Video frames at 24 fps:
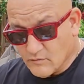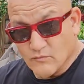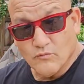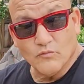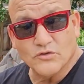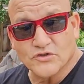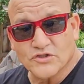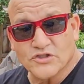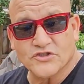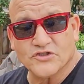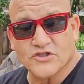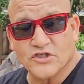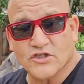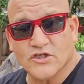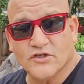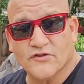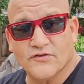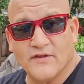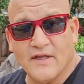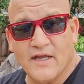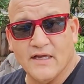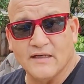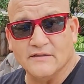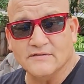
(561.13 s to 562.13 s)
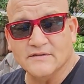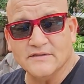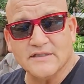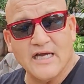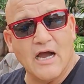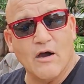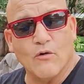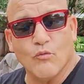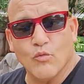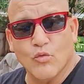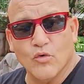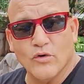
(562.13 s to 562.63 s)
which is a good thing.
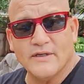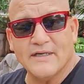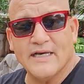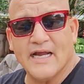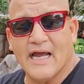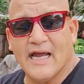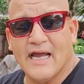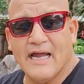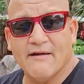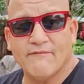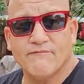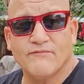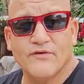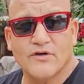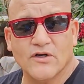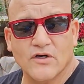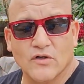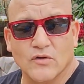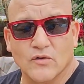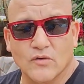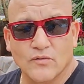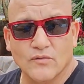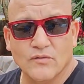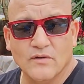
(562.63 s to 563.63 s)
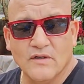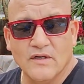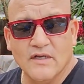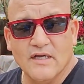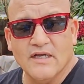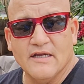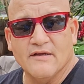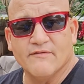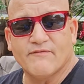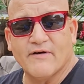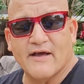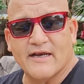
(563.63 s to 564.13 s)
I would not have known
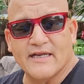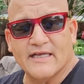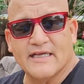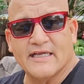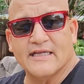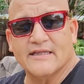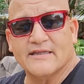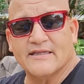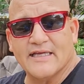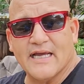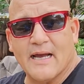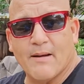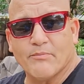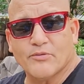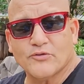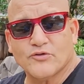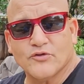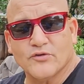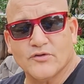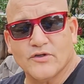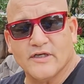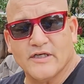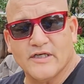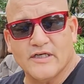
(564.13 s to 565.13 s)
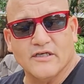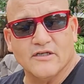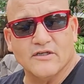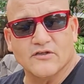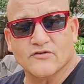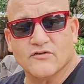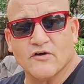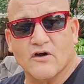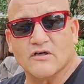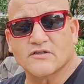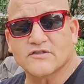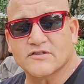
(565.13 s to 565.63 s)
if I didn't get the opportunity to
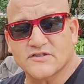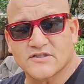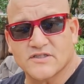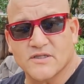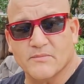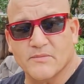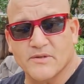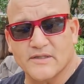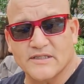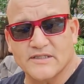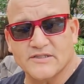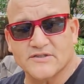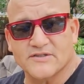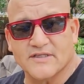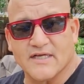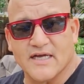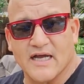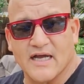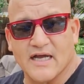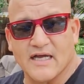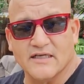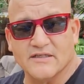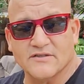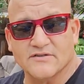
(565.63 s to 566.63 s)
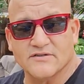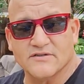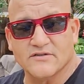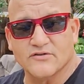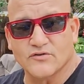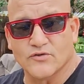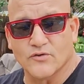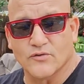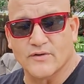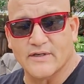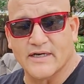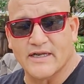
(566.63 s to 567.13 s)
talk to some of these guys
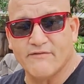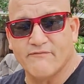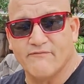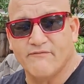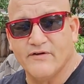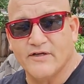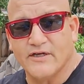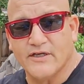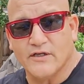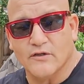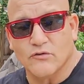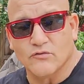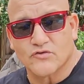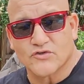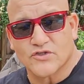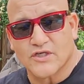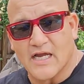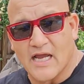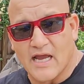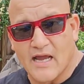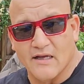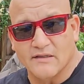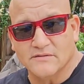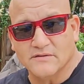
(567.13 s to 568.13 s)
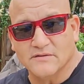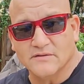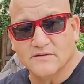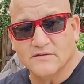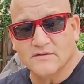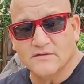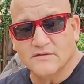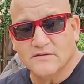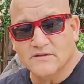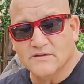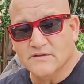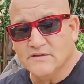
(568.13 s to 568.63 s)
during a video chat.
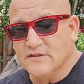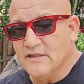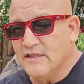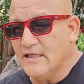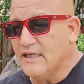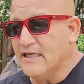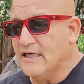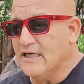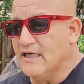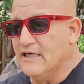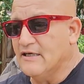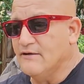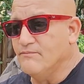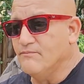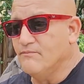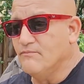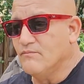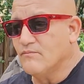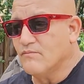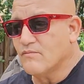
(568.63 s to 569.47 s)
And